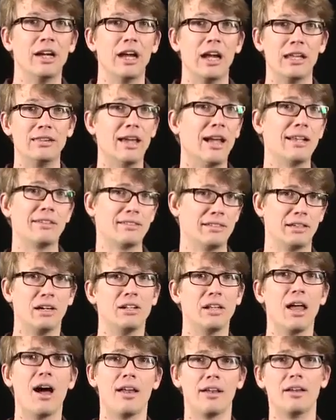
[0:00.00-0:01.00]
And that's
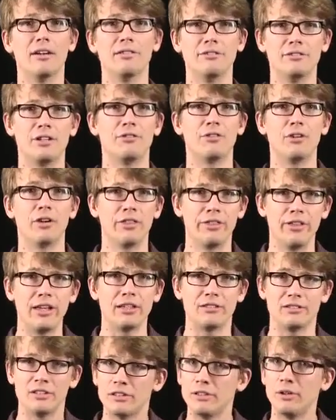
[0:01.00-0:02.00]
a lot of different
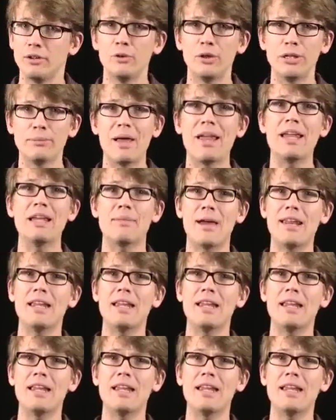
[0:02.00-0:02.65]
things, including many,